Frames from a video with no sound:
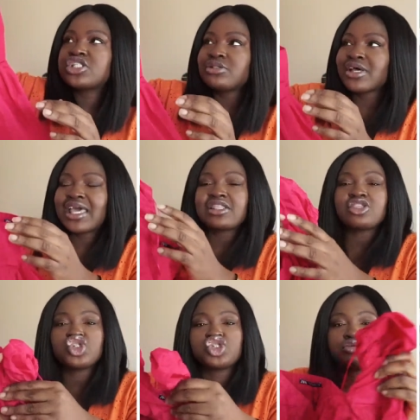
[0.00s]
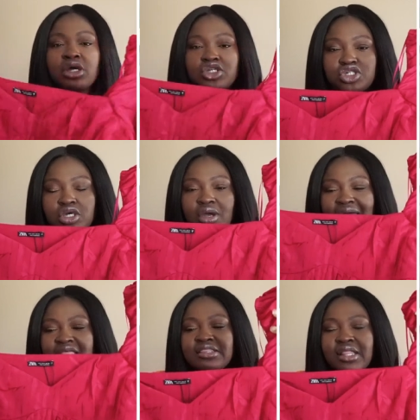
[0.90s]
looking at the structure
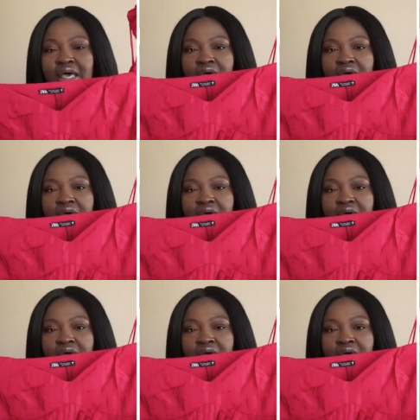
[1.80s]
and